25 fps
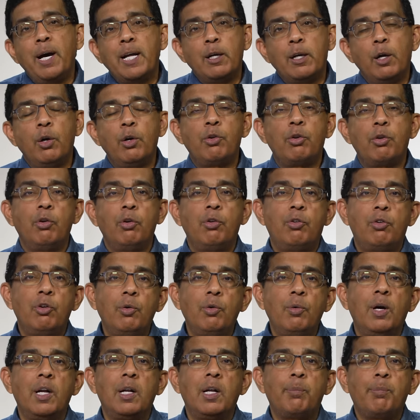better to
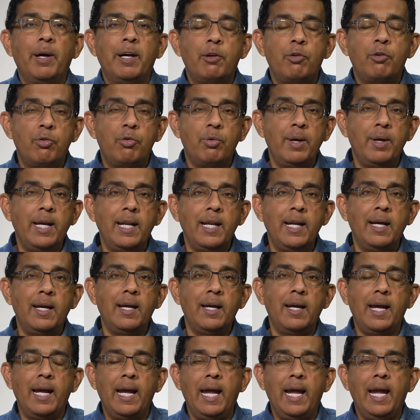do it by treating
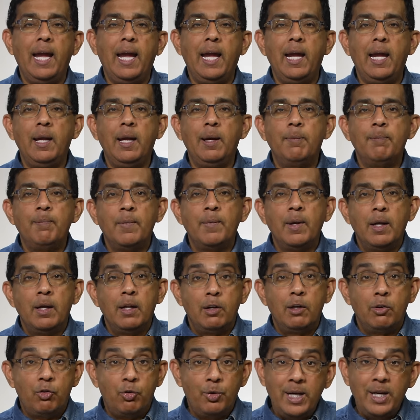the
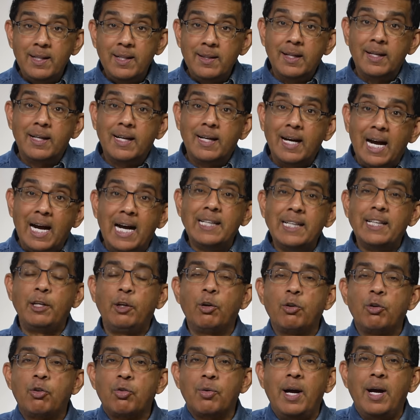guy that
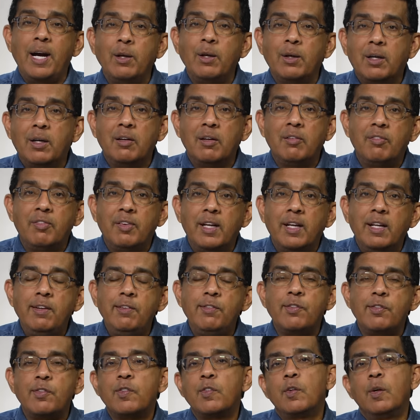you're trying to
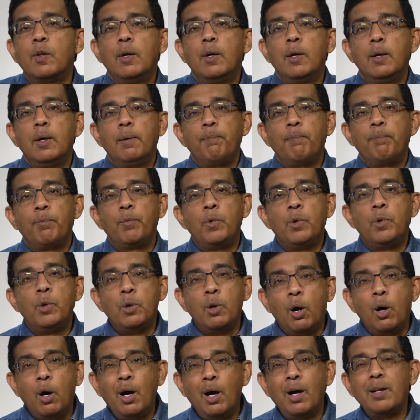convince
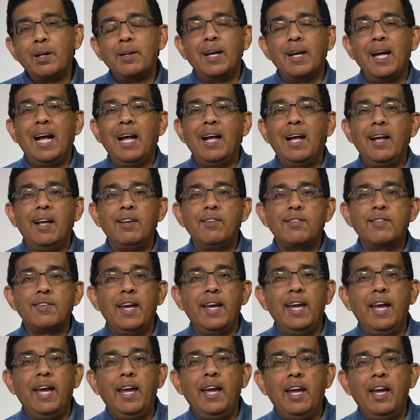not as
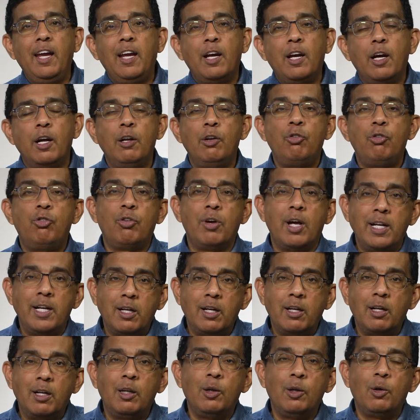a
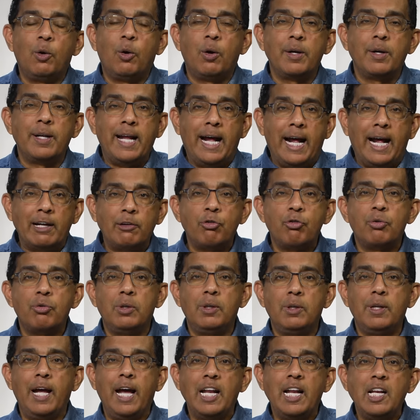congenital or
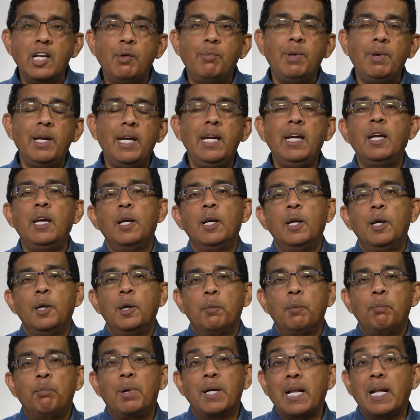natural enemy,
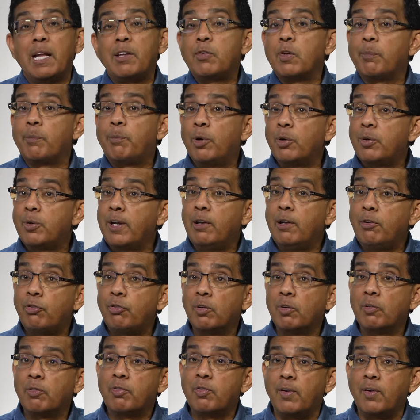but as a
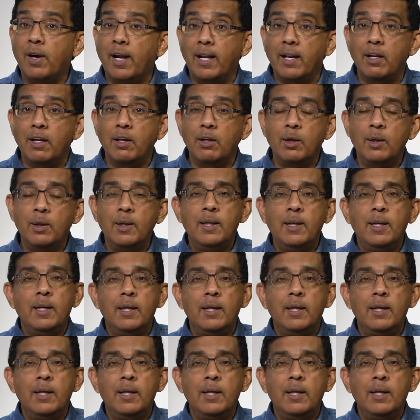potential friend.